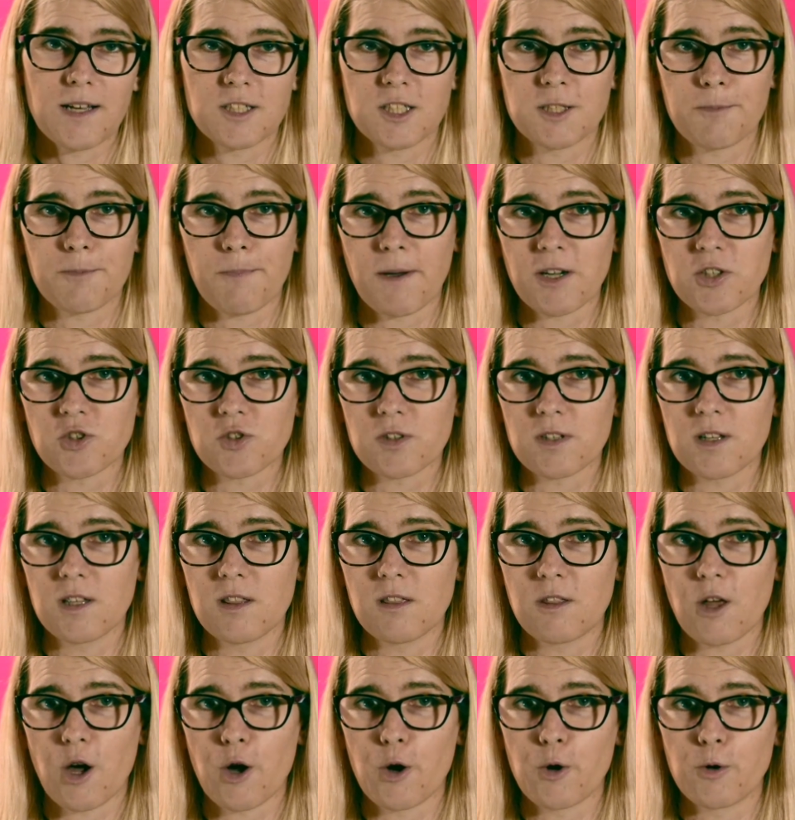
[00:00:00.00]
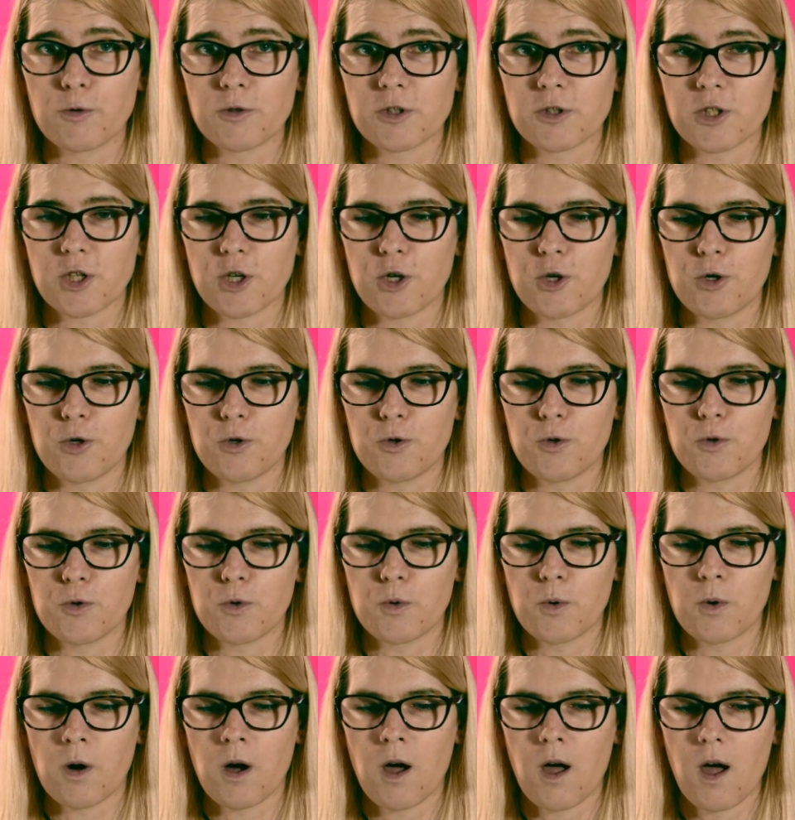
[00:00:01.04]
especially those
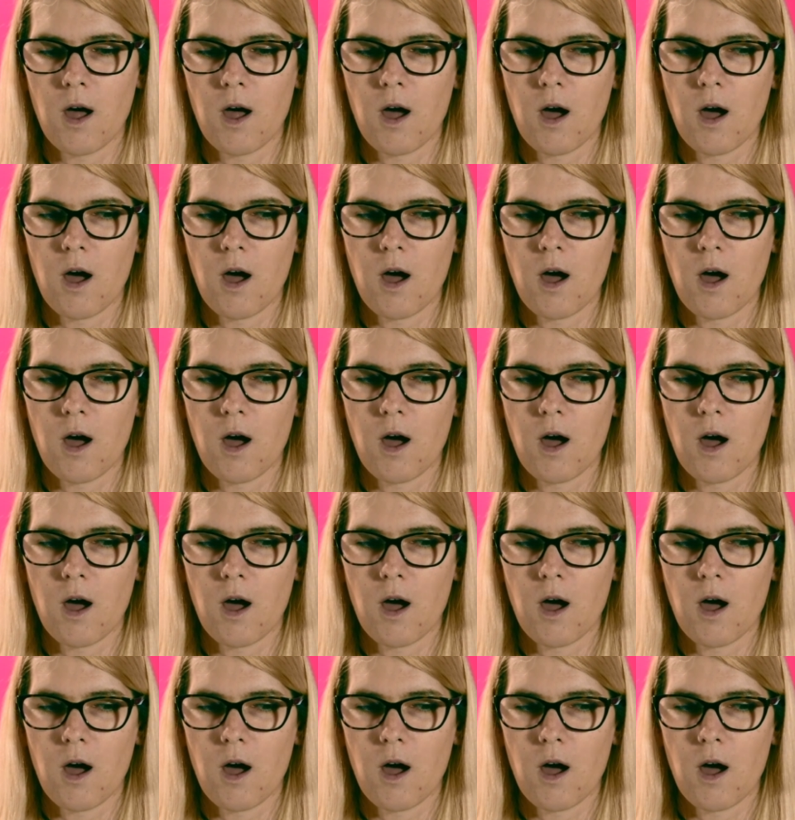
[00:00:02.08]
who